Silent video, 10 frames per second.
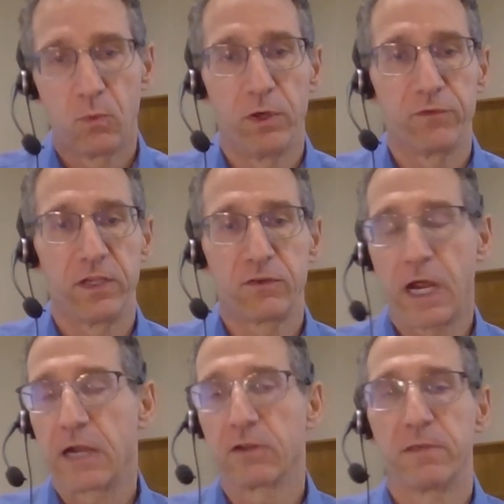was
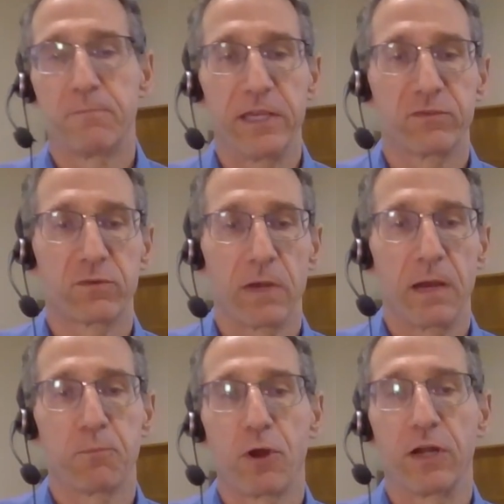entirely based
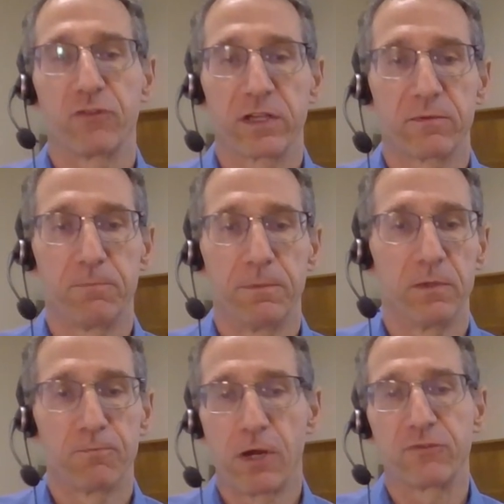around
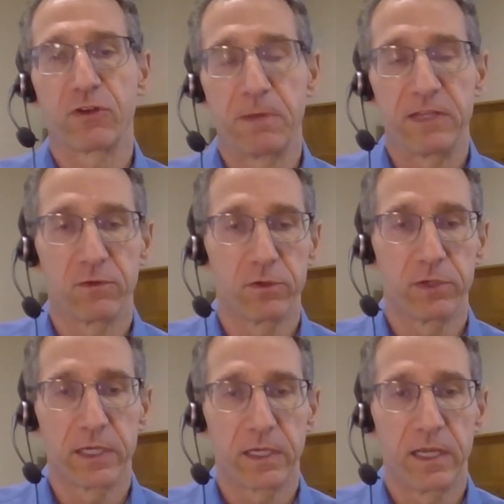project-based
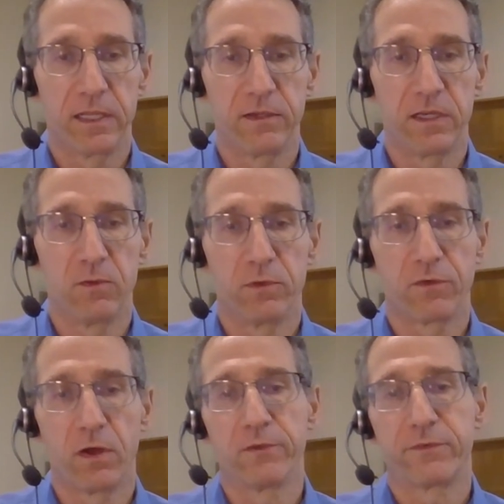learning, and it
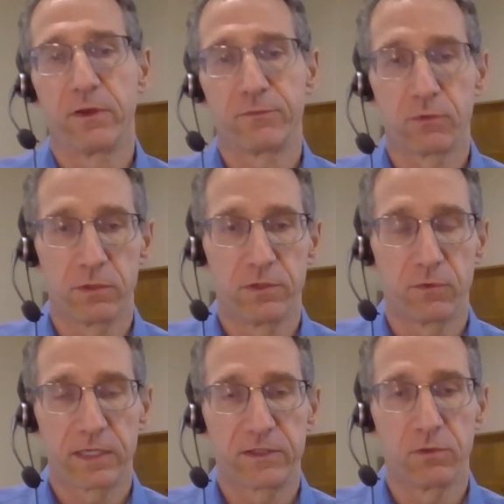was all
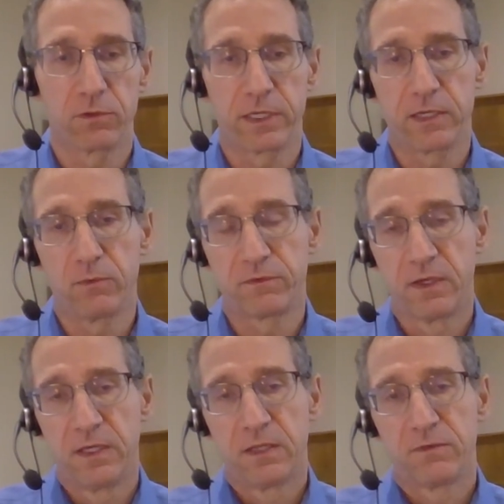self-directed learning. It was
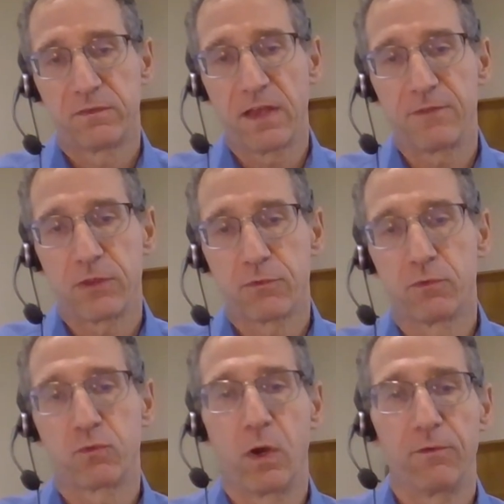7th
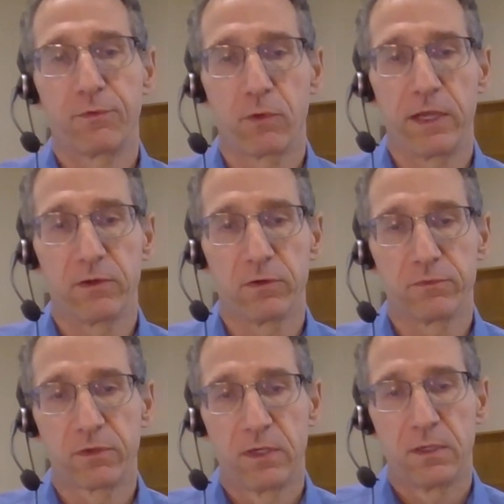through 12th
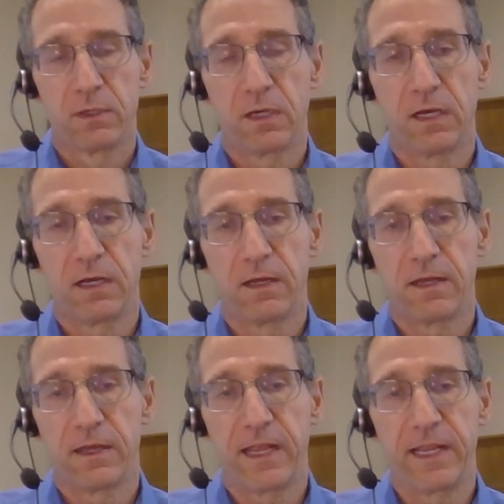graders,
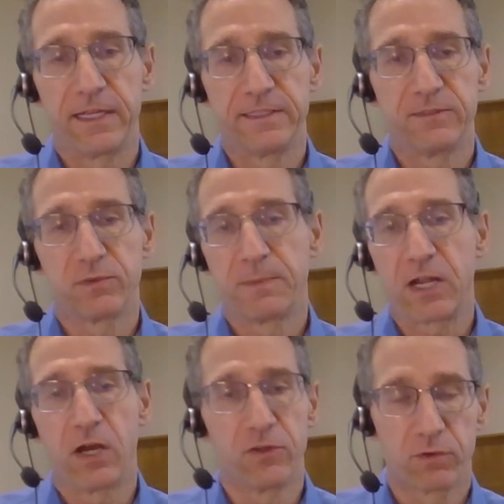and it was
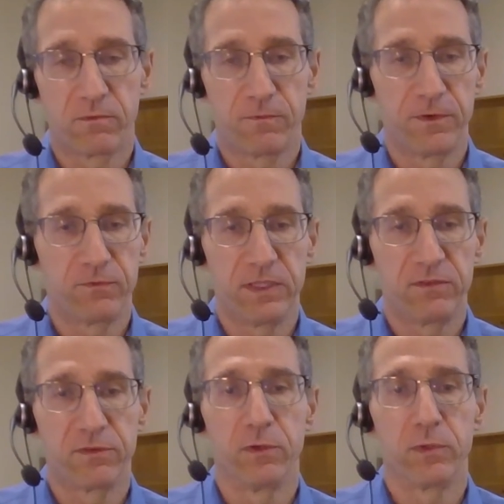about 150
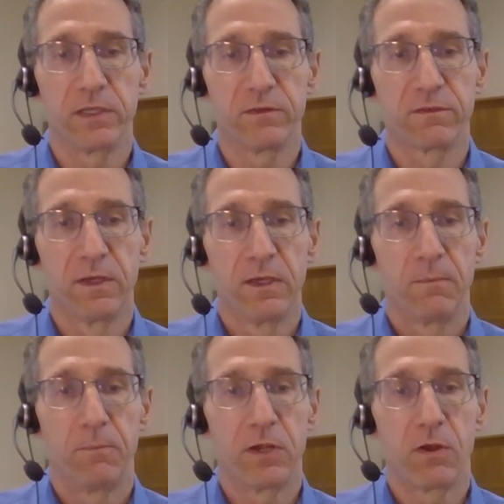students,
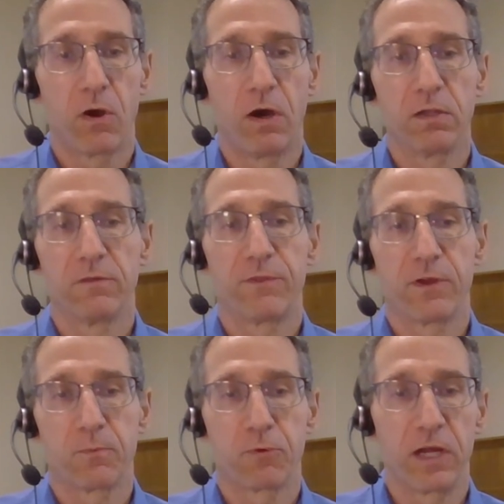but all of
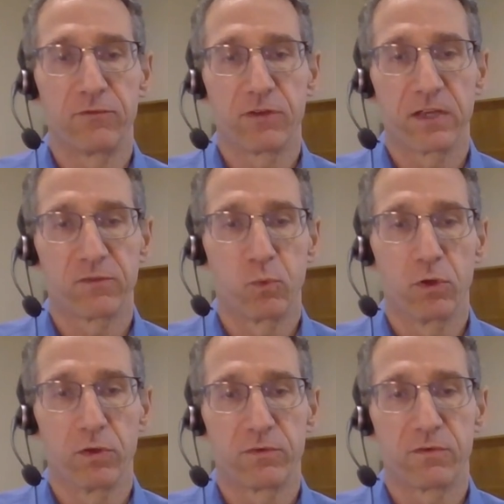their projects
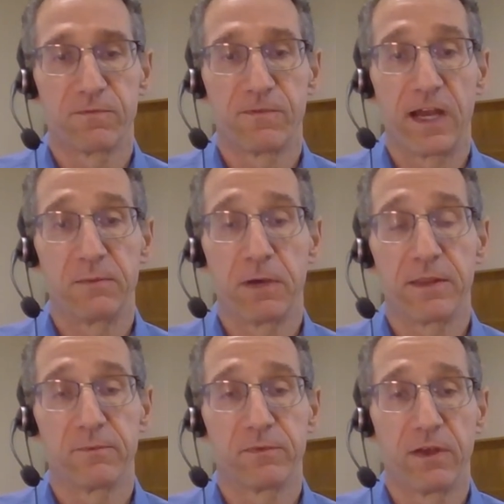were defined
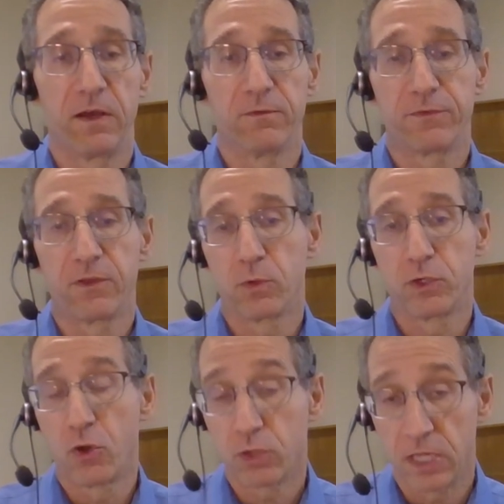by themselves. There were
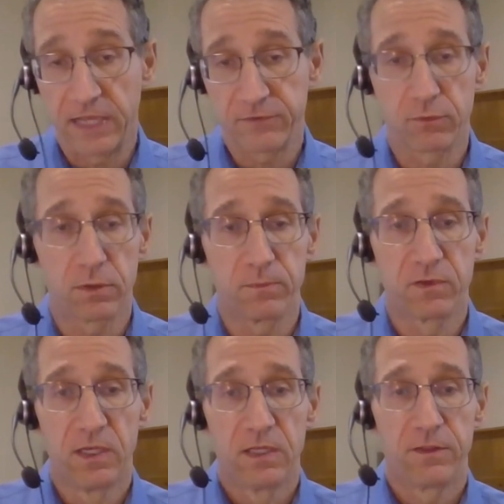no
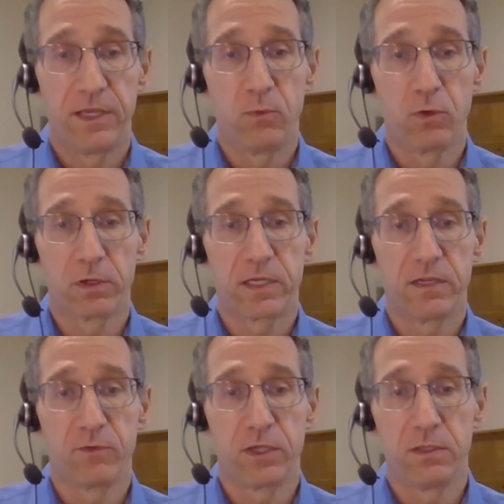classrooms. They were
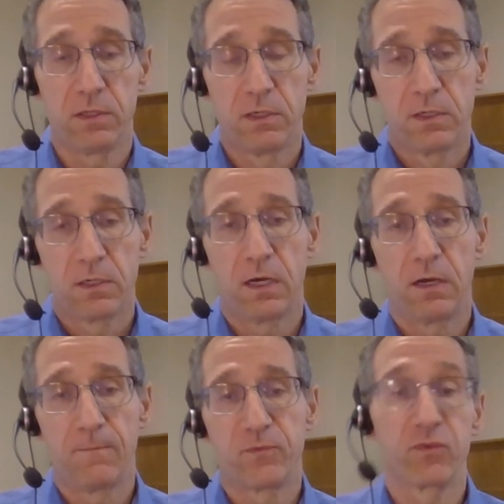given
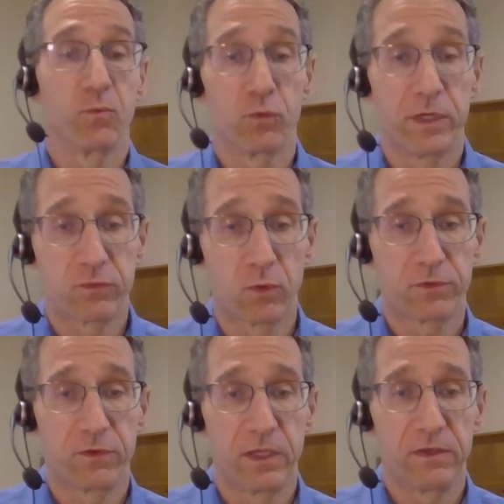some
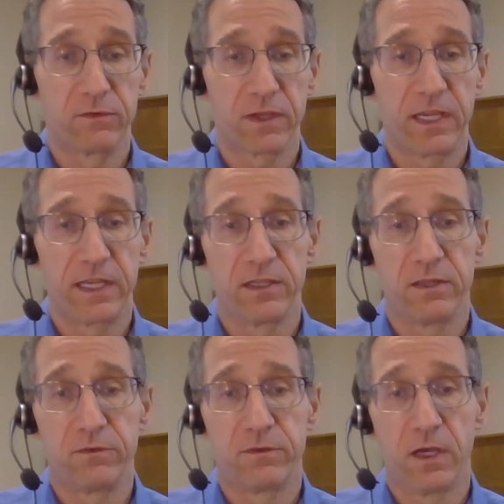resources,
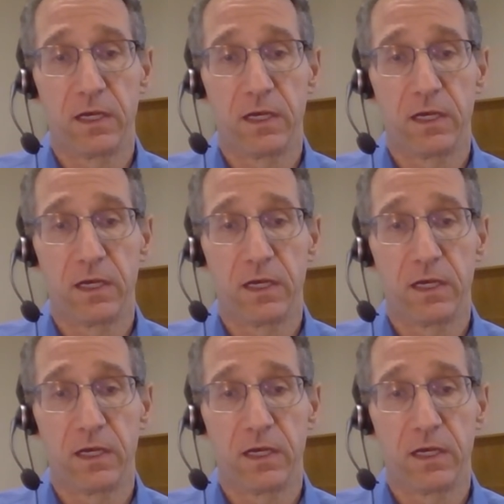and